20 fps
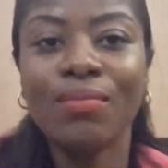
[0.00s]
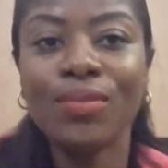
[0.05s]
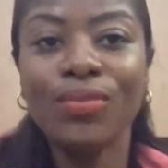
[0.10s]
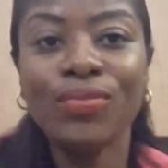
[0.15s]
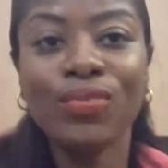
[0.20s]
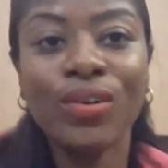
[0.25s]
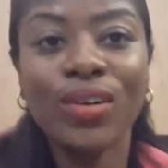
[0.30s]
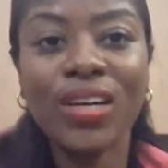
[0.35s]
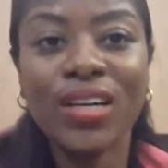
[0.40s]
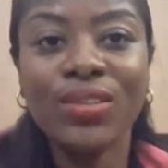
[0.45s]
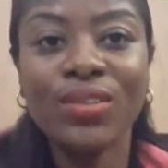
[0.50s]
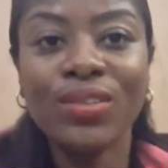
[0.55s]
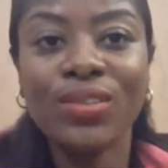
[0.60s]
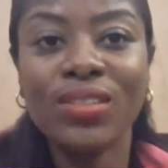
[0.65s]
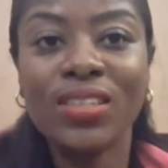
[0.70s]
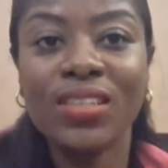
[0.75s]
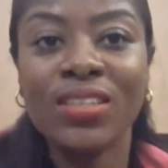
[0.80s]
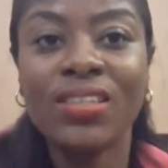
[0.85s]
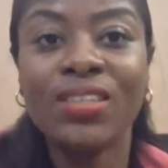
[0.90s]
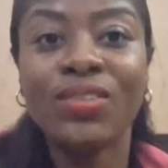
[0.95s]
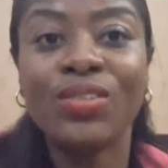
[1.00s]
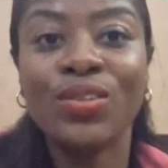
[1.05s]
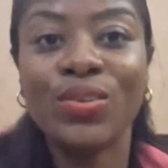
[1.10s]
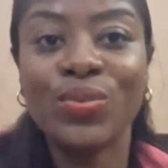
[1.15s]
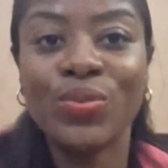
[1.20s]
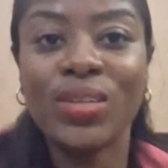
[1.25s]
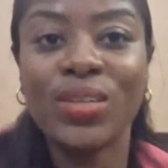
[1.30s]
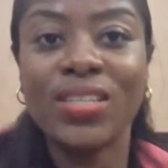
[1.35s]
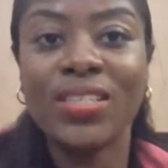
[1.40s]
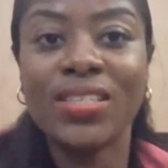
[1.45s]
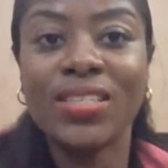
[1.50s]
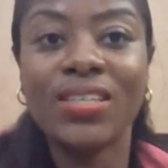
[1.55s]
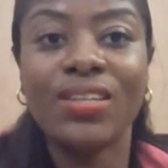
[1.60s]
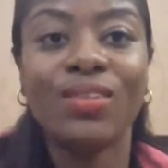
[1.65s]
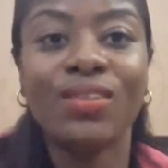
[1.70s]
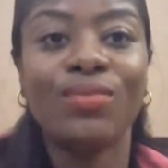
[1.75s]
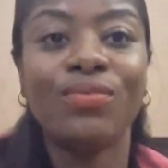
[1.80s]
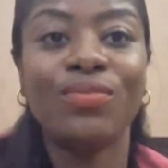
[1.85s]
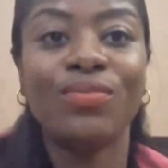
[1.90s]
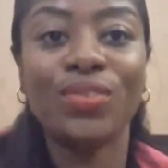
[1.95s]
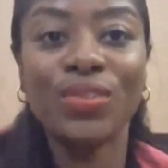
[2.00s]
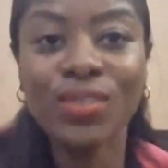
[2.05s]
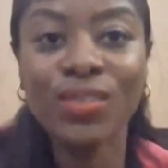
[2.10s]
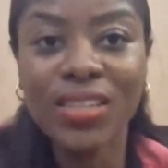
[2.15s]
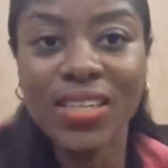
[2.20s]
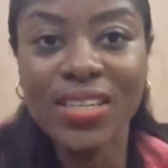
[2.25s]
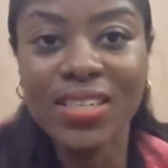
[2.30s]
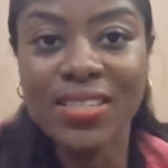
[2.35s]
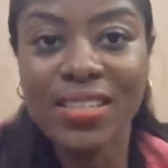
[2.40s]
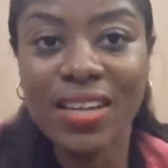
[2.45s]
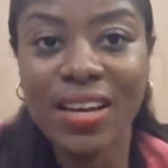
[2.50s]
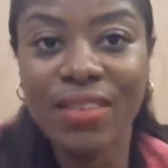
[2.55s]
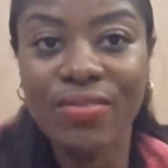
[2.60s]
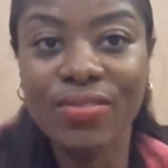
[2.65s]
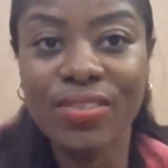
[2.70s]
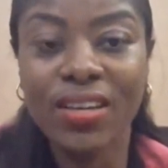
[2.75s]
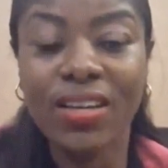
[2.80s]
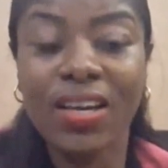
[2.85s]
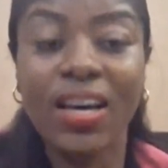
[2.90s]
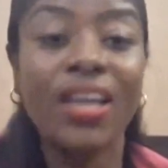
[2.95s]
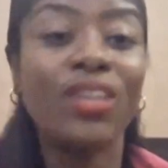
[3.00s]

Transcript: before I knew it, few days after,